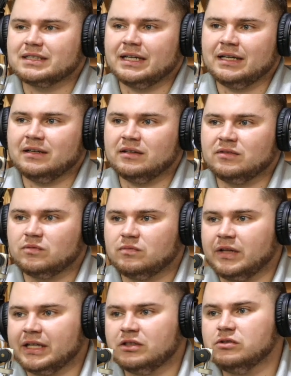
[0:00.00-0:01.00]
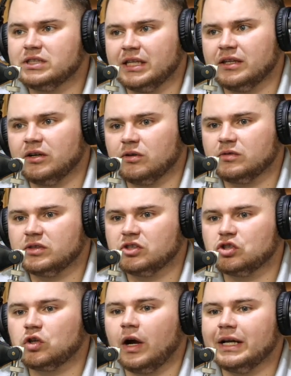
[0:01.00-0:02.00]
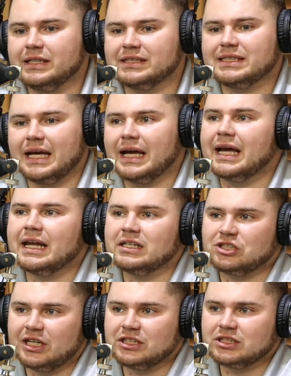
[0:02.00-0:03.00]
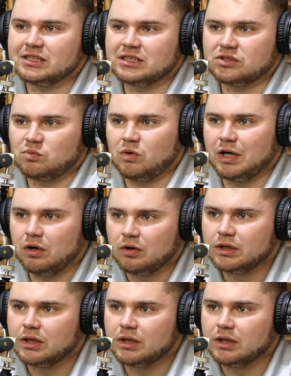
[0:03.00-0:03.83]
And like you said, they're just trying to stay ahead of changes as well,